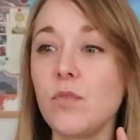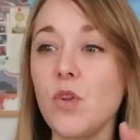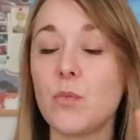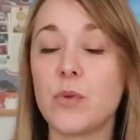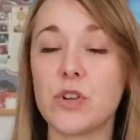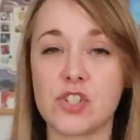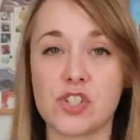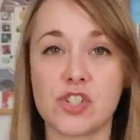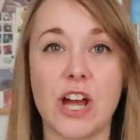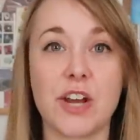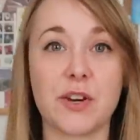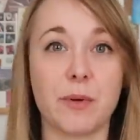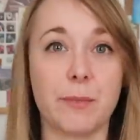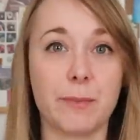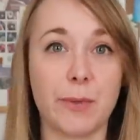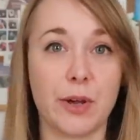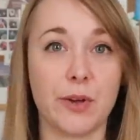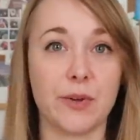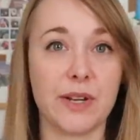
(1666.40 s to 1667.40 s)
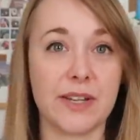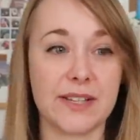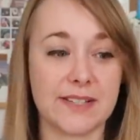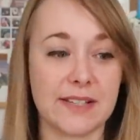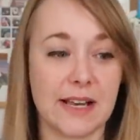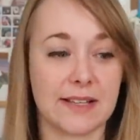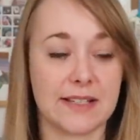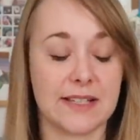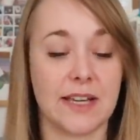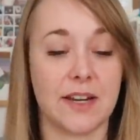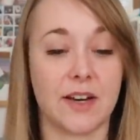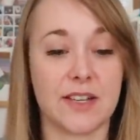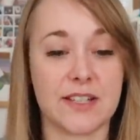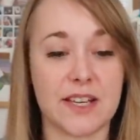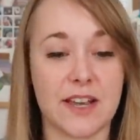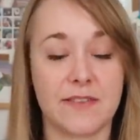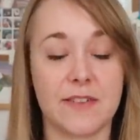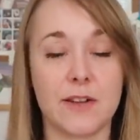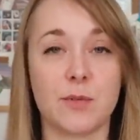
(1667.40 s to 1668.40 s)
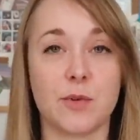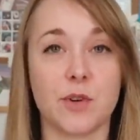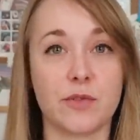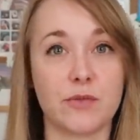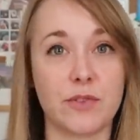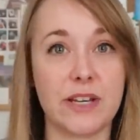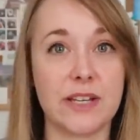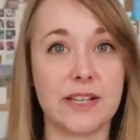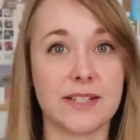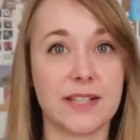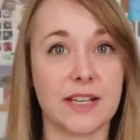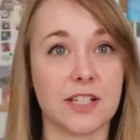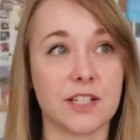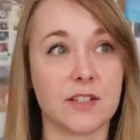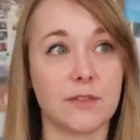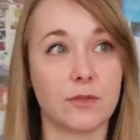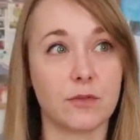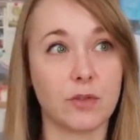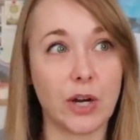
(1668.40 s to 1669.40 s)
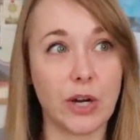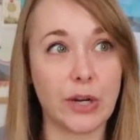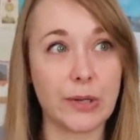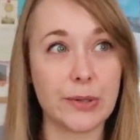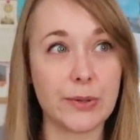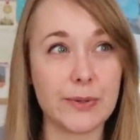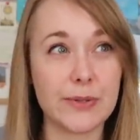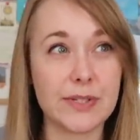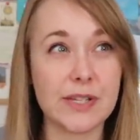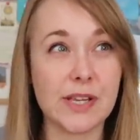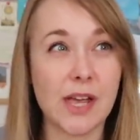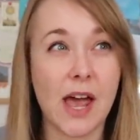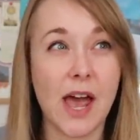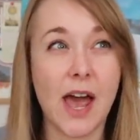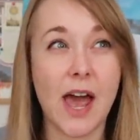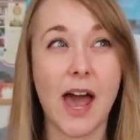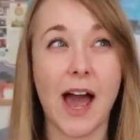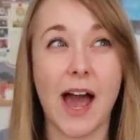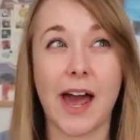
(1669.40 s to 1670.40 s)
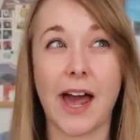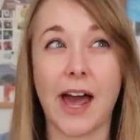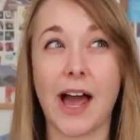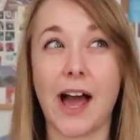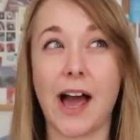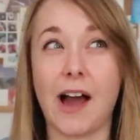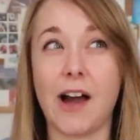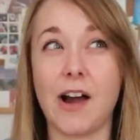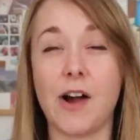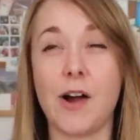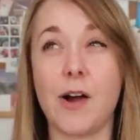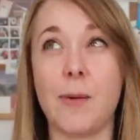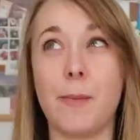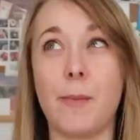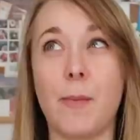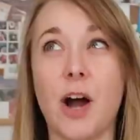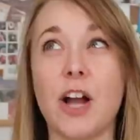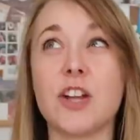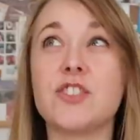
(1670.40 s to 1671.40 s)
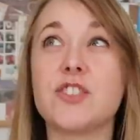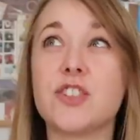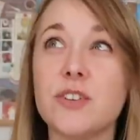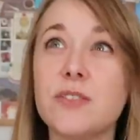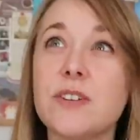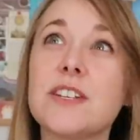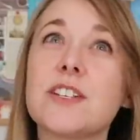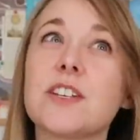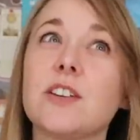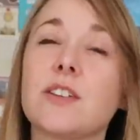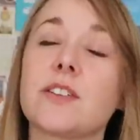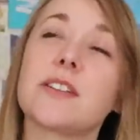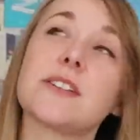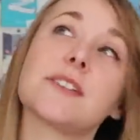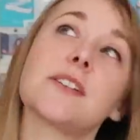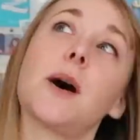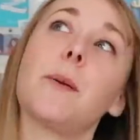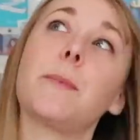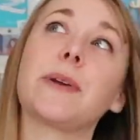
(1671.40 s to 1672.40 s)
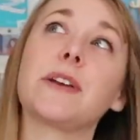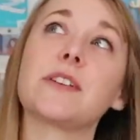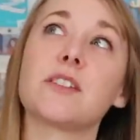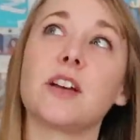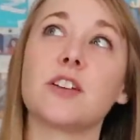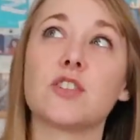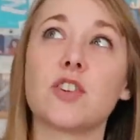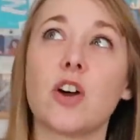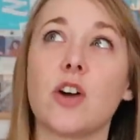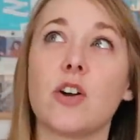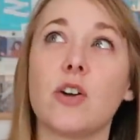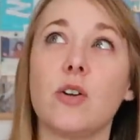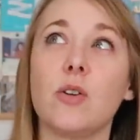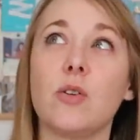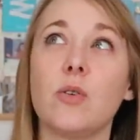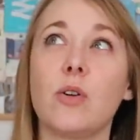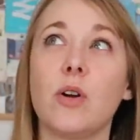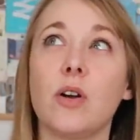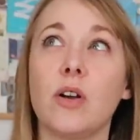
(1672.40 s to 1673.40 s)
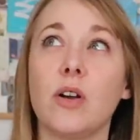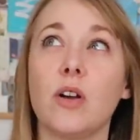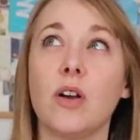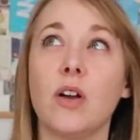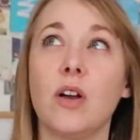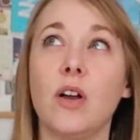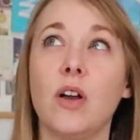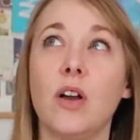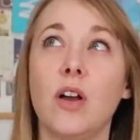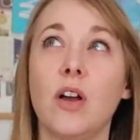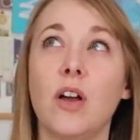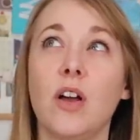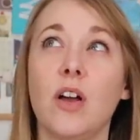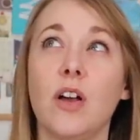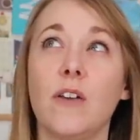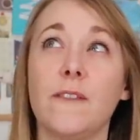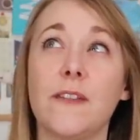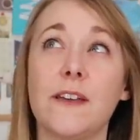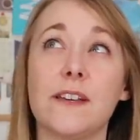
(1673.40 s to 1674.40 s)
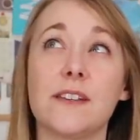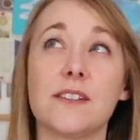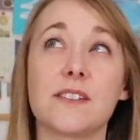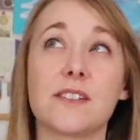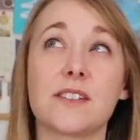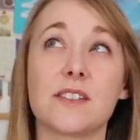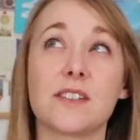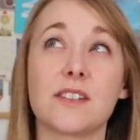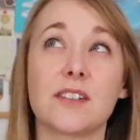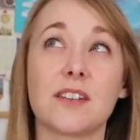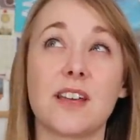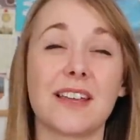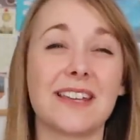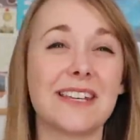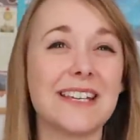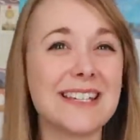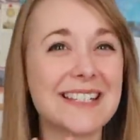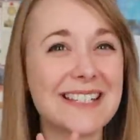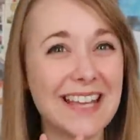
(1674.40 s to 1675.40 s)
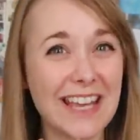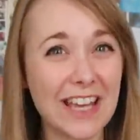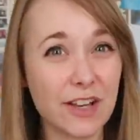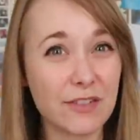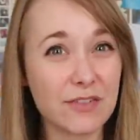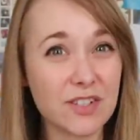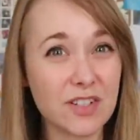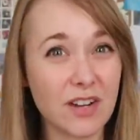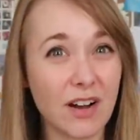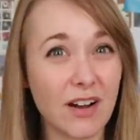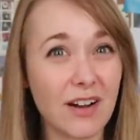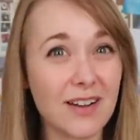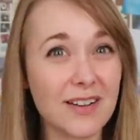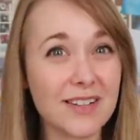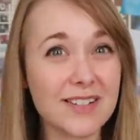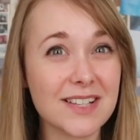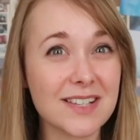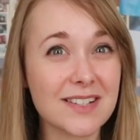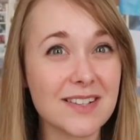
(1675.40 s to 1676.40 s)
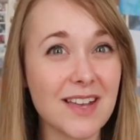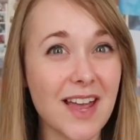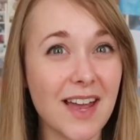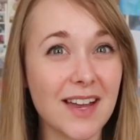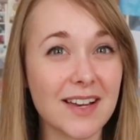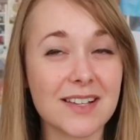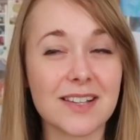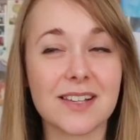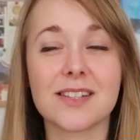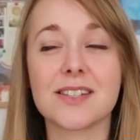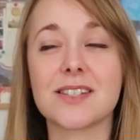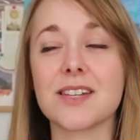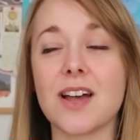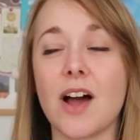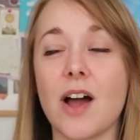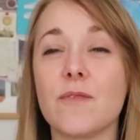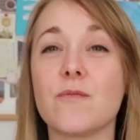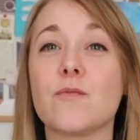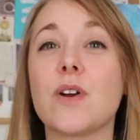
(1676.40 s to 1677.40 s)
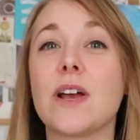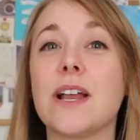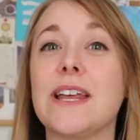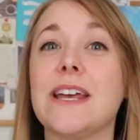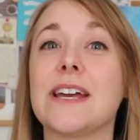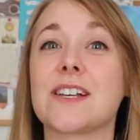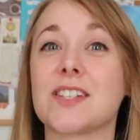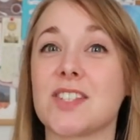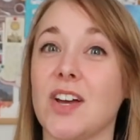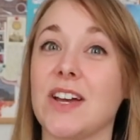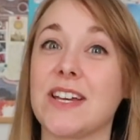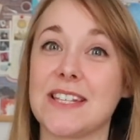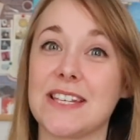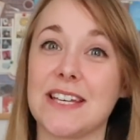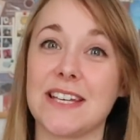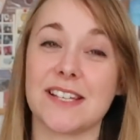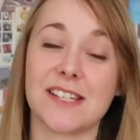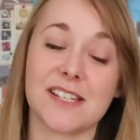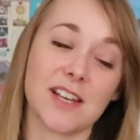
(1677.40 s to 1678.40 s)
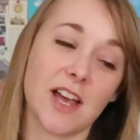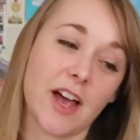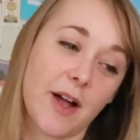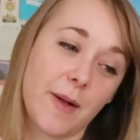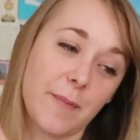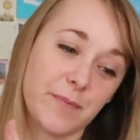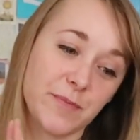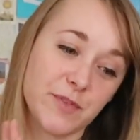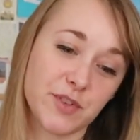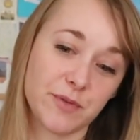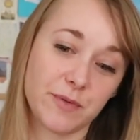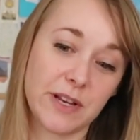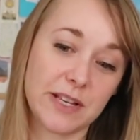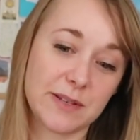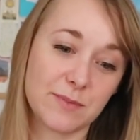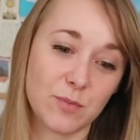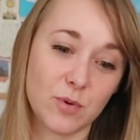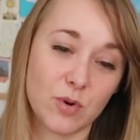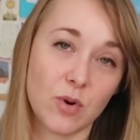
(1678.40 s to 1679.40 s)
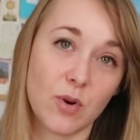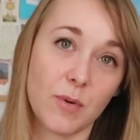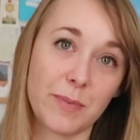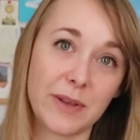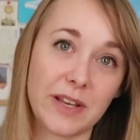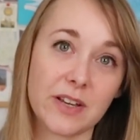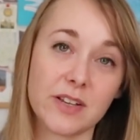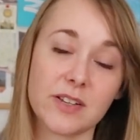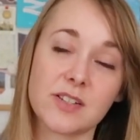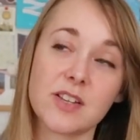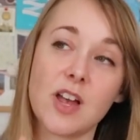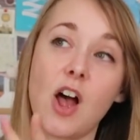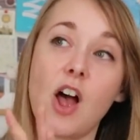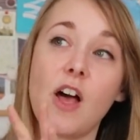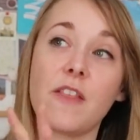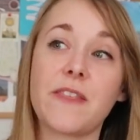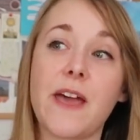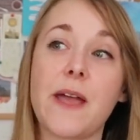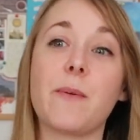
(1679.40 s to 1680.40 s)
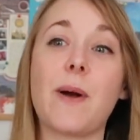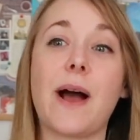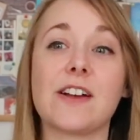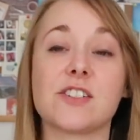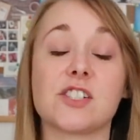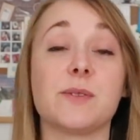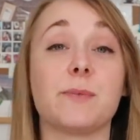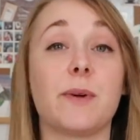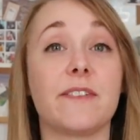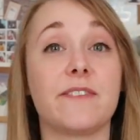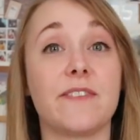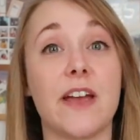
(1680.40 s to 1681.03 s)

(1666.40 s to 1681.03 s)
which Shadow and Bone is set in. I definitely want to read Six of Crows. I do need to look this up because I know there's, I think it's King of Scars is next. I'm really excited to read more because they were actually my